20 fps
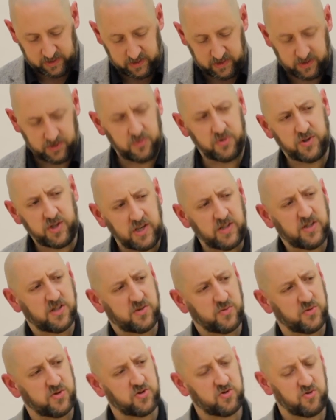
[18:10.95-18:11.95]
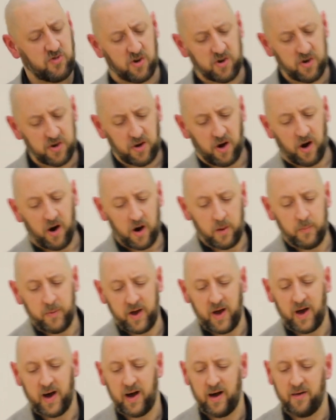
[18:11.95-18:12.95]
And so Jesus was struck on our
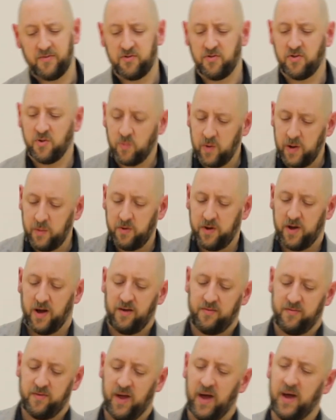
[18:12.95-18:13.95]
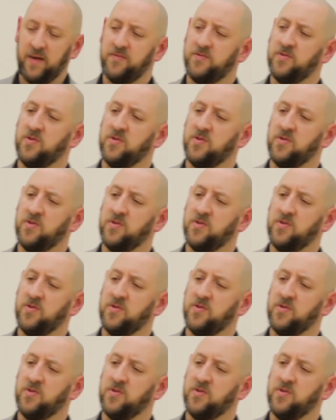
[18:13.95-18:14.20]
behalf so that we would have life,